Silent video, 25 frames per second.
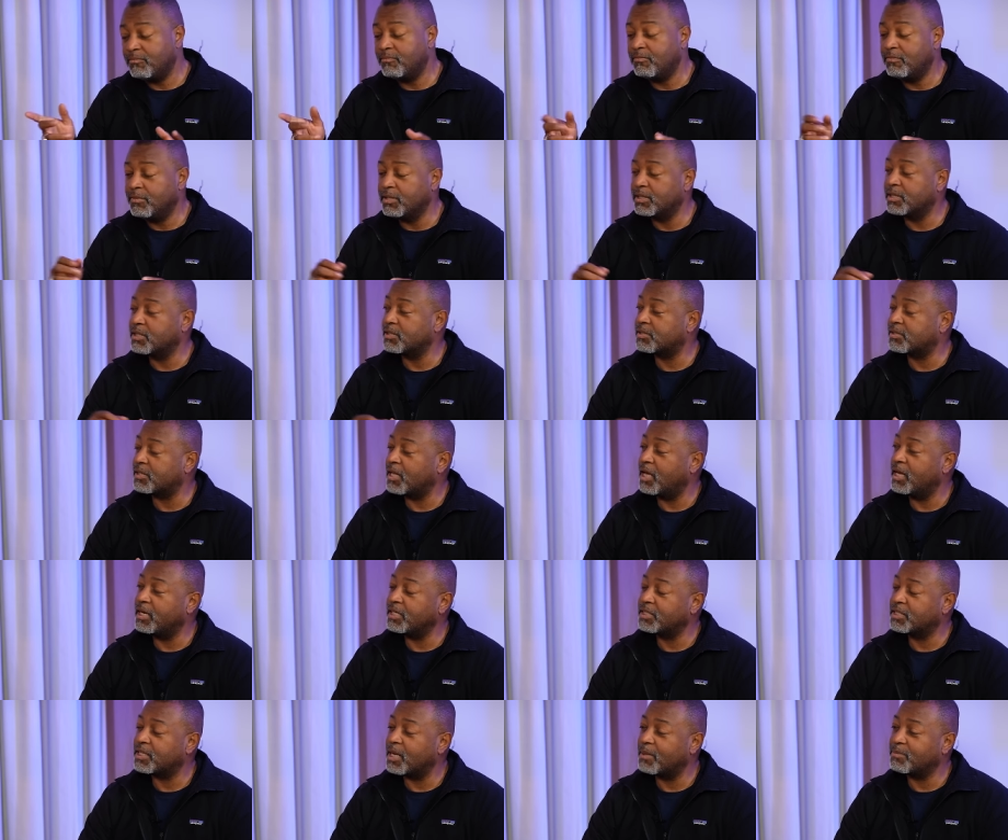with the
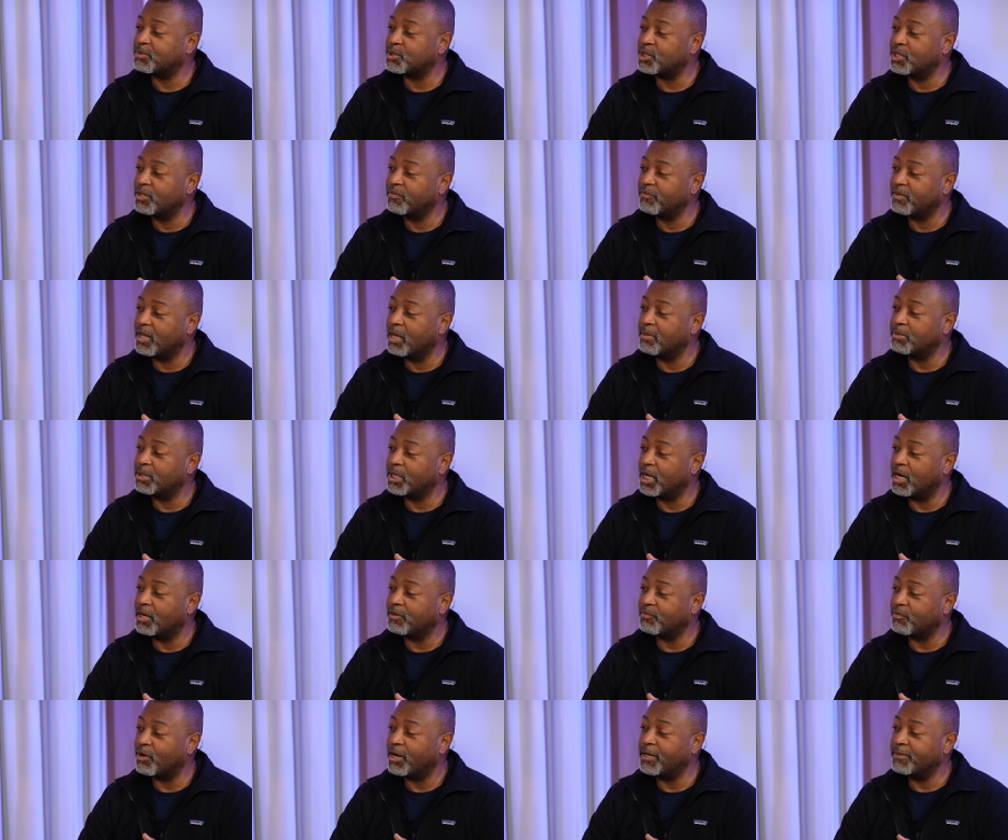slight exception of
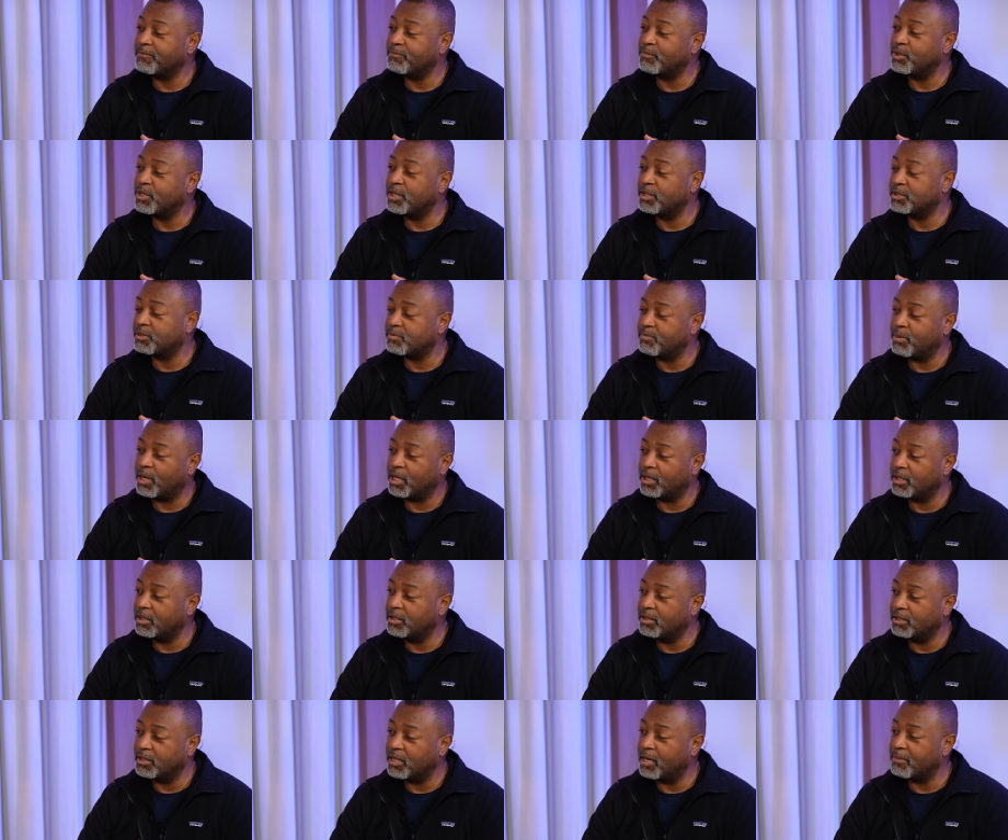Lebanon, right? With
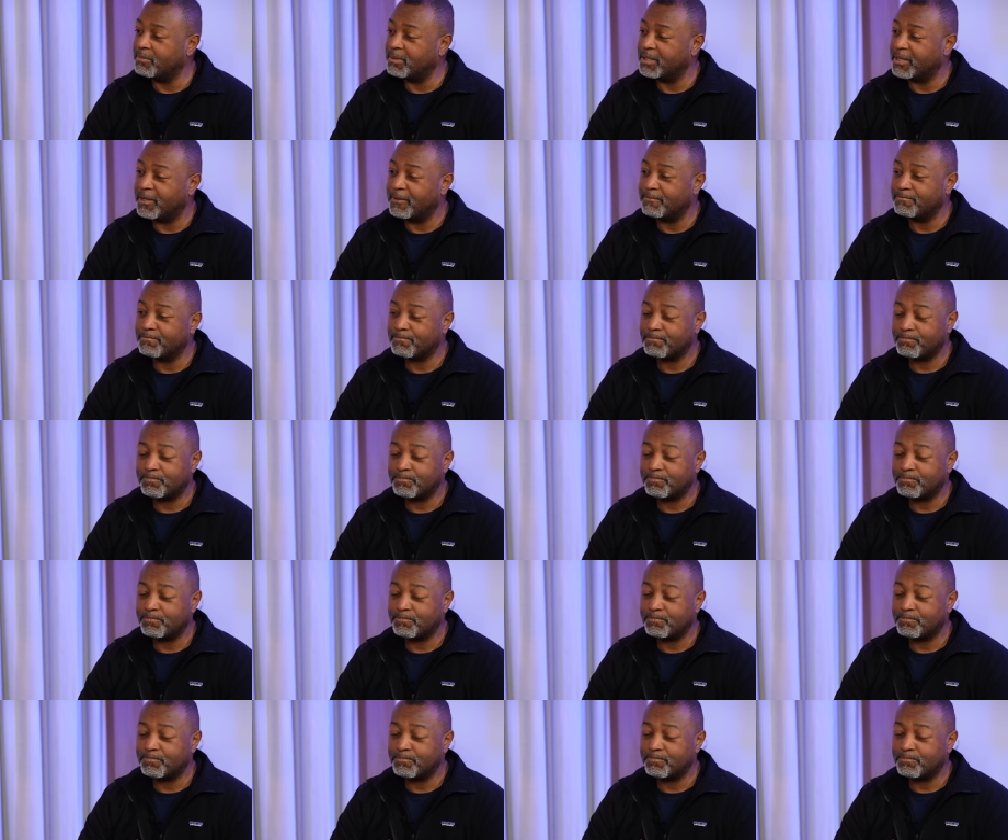Hezbollah in Lebanon.